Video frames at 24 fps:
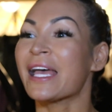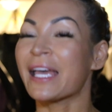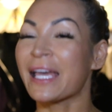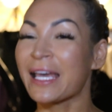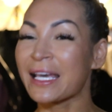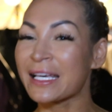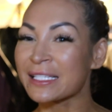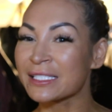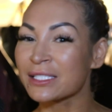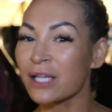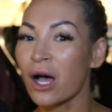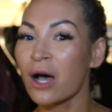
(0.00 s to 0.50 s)

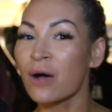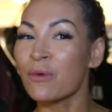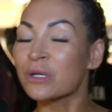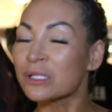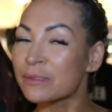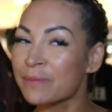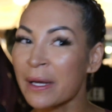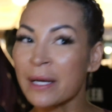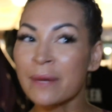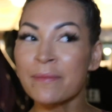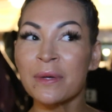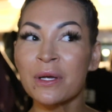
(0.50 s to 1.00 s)
It is. I was
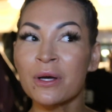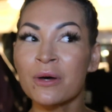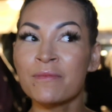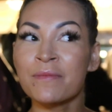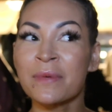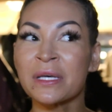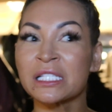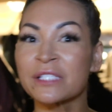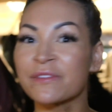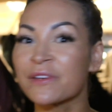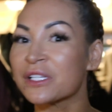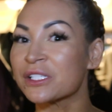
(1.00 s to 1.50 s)
meant to be on
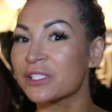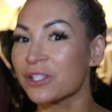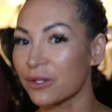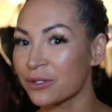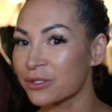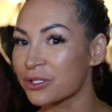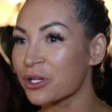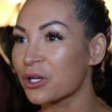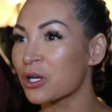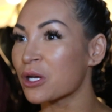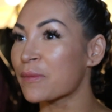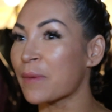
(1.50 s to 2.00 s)
Misfits though
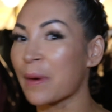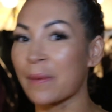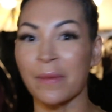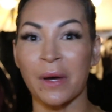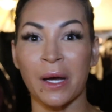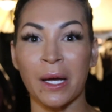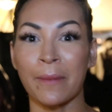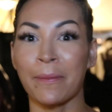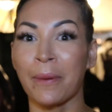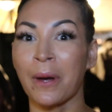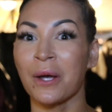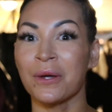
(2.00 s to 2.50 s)
too, but
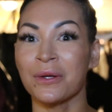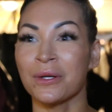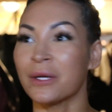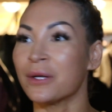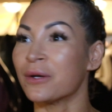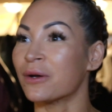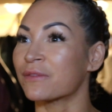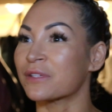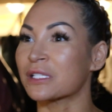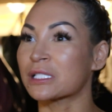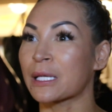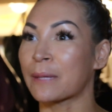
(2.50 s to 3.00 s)
my
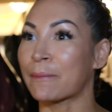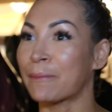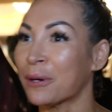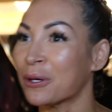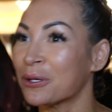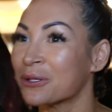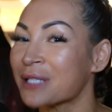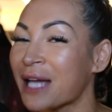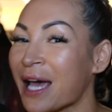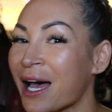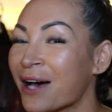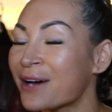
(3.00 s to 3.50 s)
opponent obviously
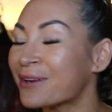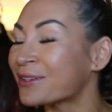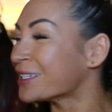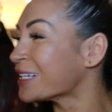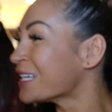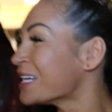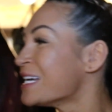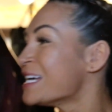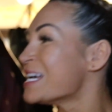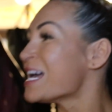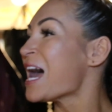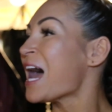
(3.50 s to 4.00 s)
pulled out.
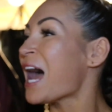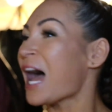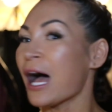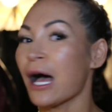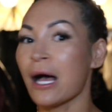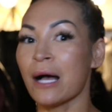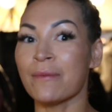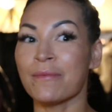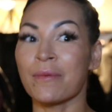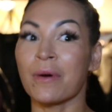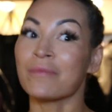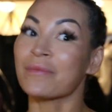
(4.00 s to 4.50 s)

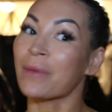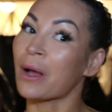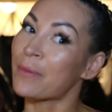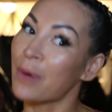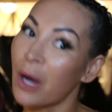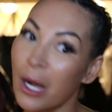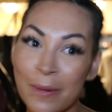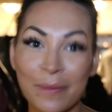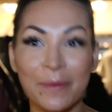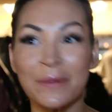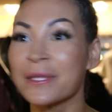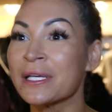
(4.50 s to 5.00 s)
I'm
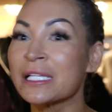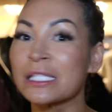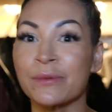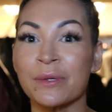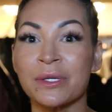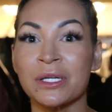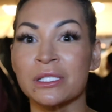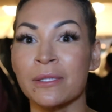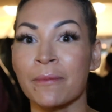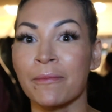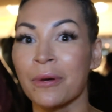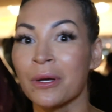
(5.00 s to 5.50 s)
hoping this one
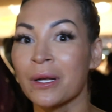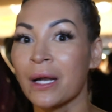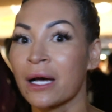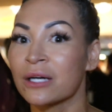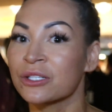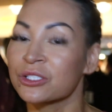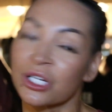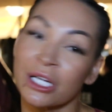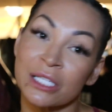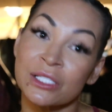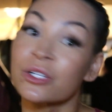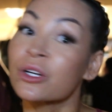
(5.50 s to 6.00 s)
doesn't pull
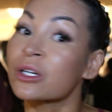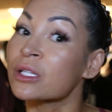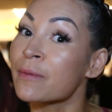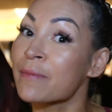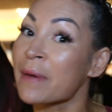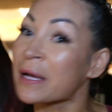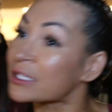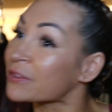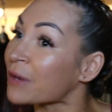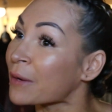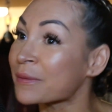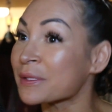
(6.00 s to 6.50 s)
out. She hasn't got the
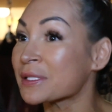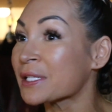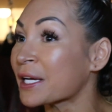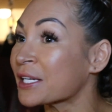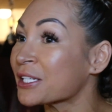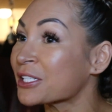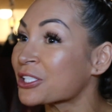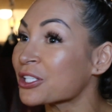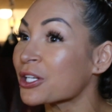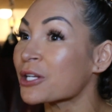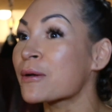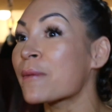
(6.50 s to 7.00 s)
best
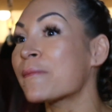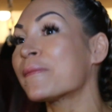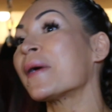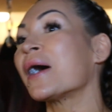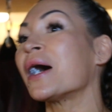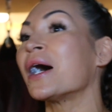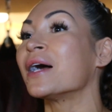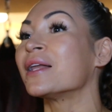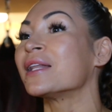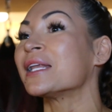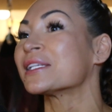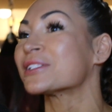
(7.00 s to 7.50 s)
reputation,
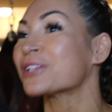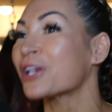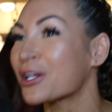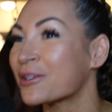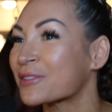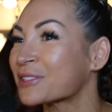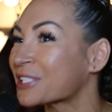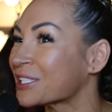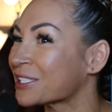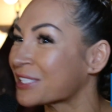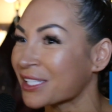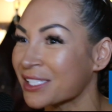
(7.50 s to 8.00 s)
but let's hope
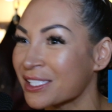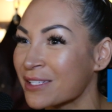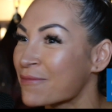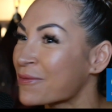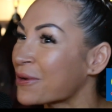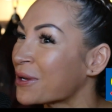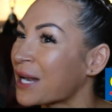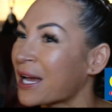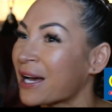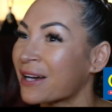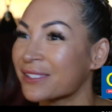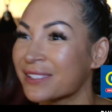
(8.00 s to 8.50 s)
she doesn't
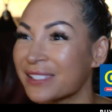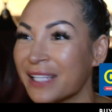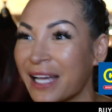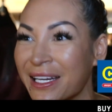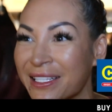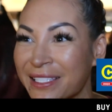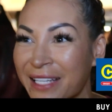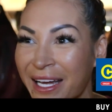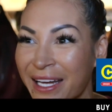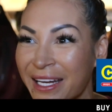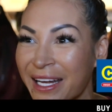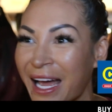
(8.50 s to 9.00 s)
pull out
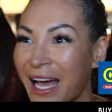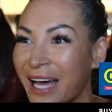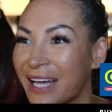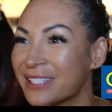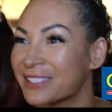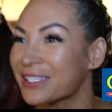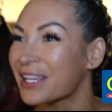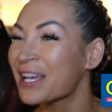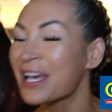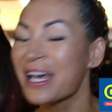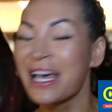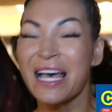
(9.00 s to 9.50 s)
Saturday.
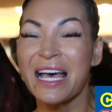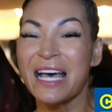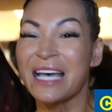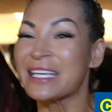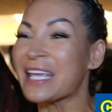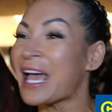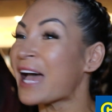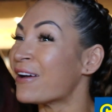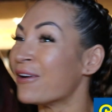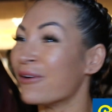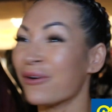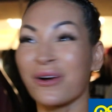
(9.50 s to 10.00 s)
And
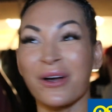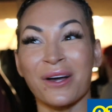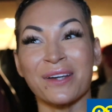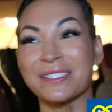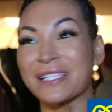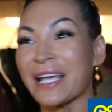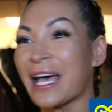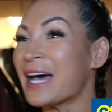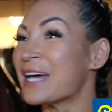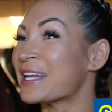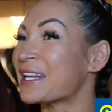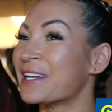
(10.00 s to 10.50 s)
yeah, it all goes
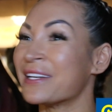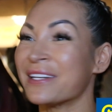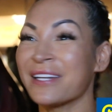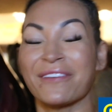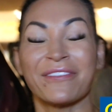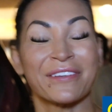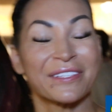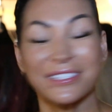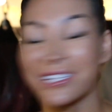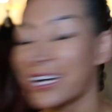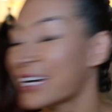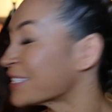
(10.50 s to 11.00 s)
ahead. And
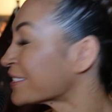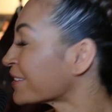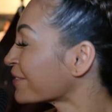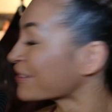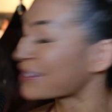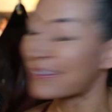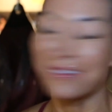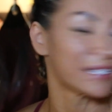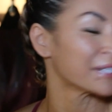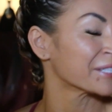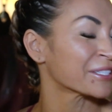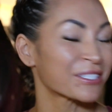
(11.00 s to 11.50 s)
if it does, I'm
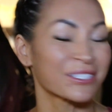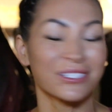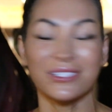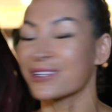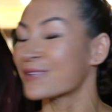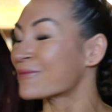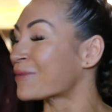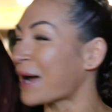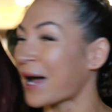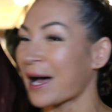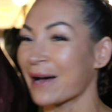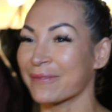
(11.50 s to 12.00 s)
going to be
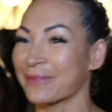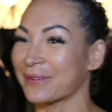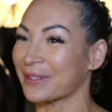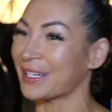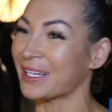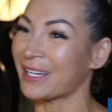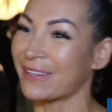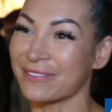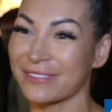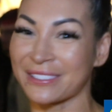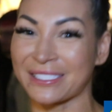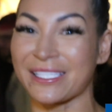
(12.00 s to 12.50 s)
super
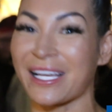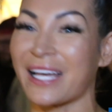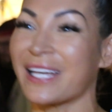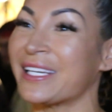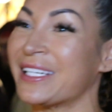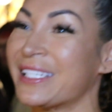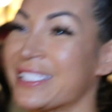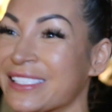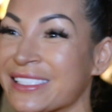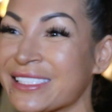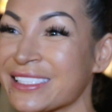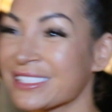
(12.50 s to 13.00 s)
happy. I'm
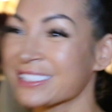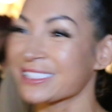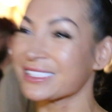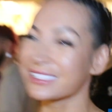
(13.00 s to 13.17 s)
excited.